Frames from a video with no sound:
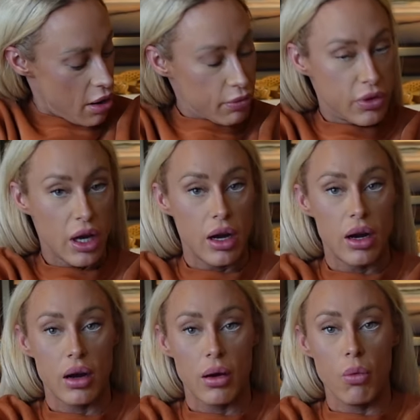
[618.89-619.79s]

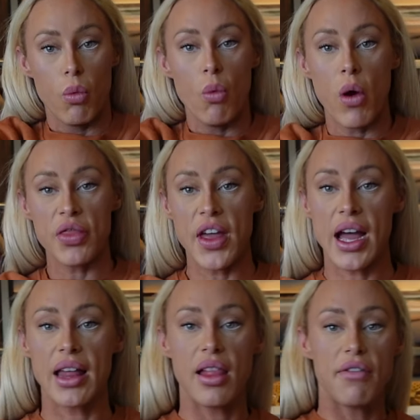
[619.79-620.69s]
The one thing
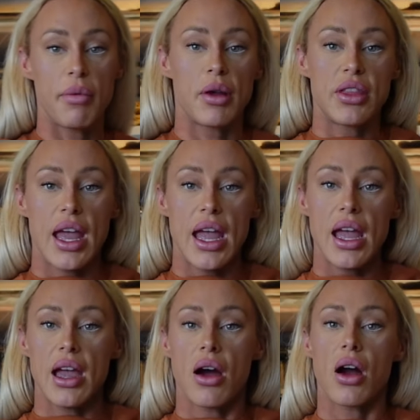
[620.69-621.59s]
I love about
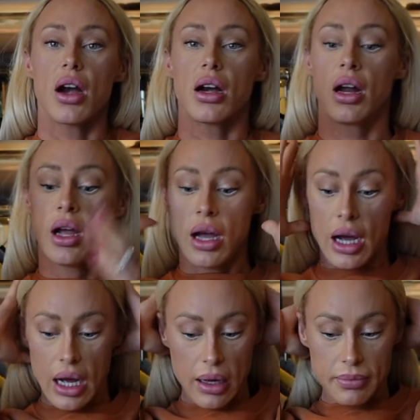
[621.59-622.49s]
the AAR,
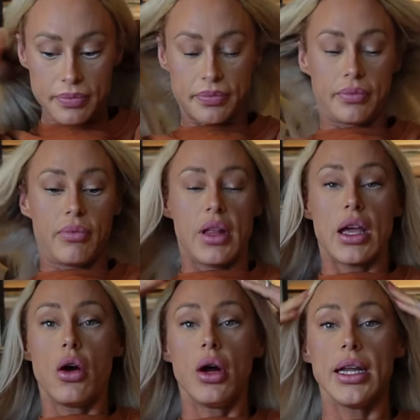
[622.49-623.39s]

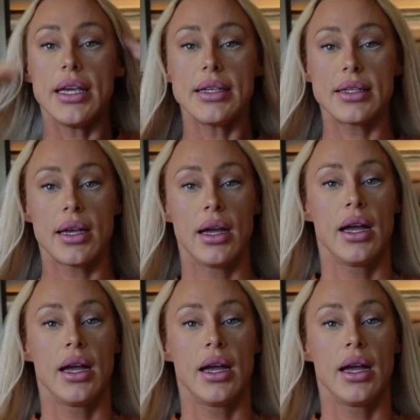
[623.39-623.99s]
like hoodies,